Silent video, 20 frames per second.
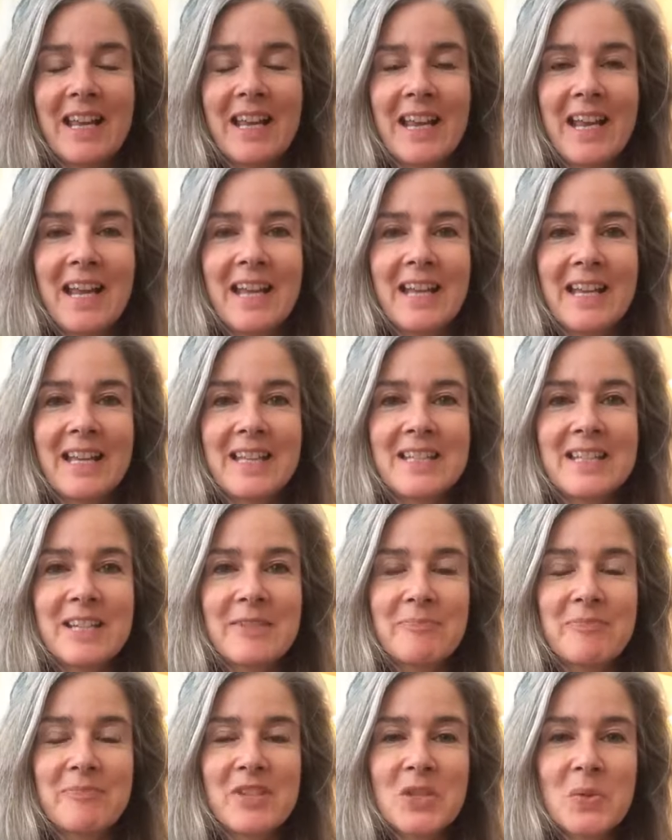and
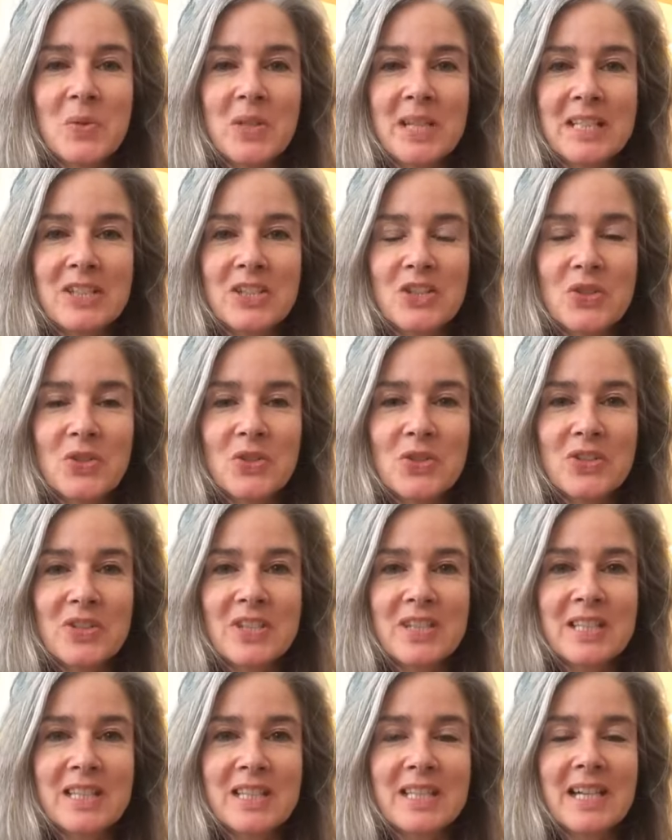just wanting to talk to you
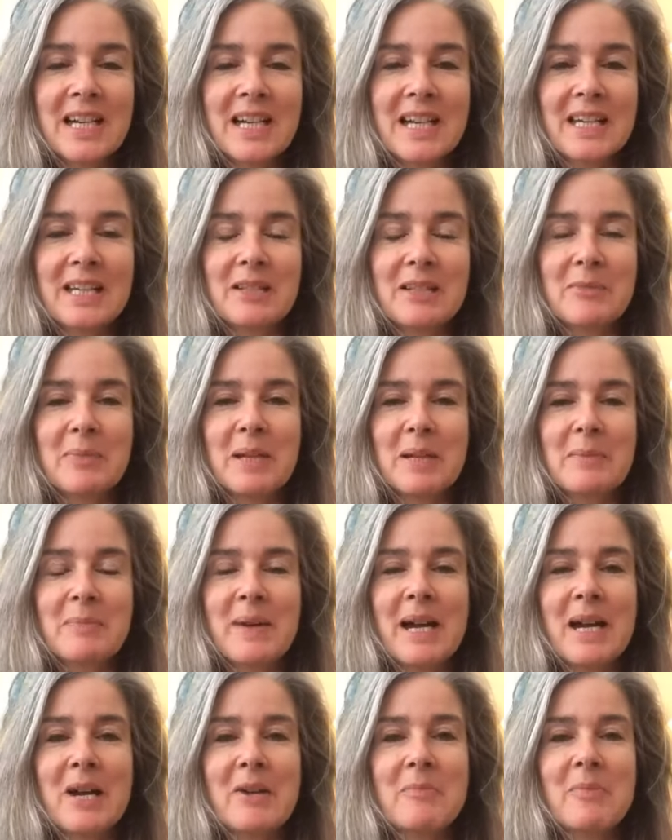today a little bit
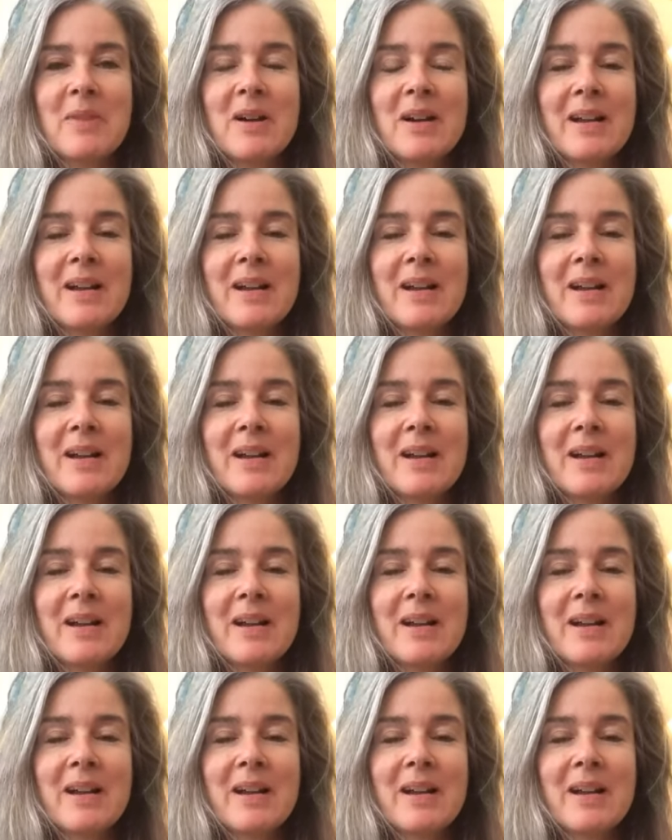about my